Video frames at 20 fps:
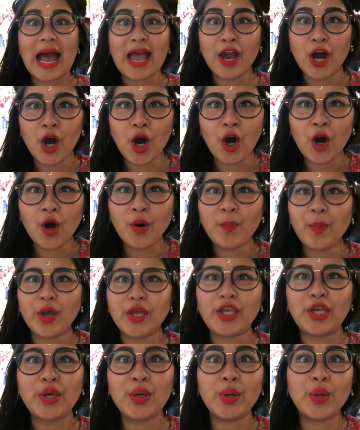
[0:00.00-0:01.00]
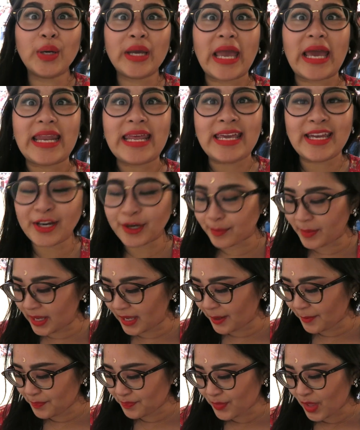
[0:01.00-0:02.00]
I hope you can hear me.
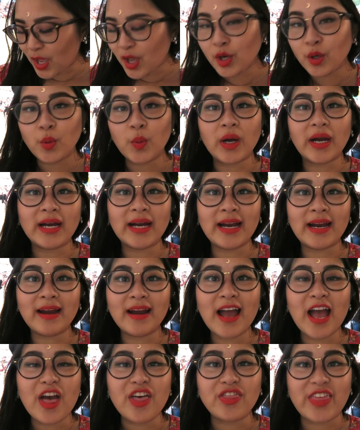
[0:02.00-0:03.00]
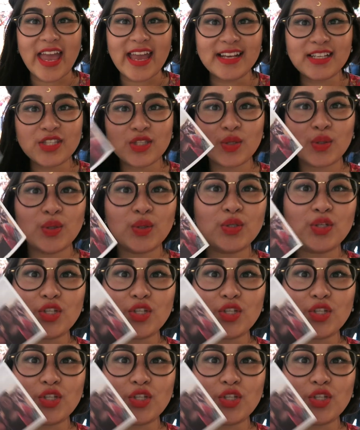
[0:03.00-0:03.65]
We're thanks to